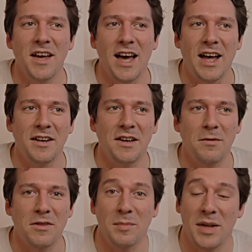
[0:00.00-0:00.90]
And I
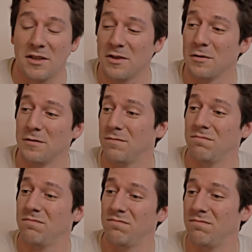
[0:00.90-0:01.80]
was a bit sort of,
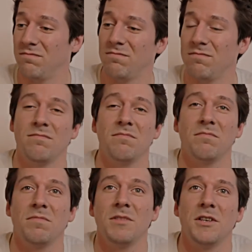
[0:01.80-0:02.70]

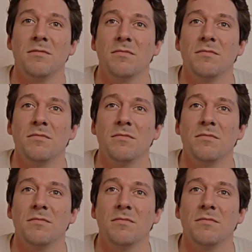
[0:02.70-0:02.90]
you know,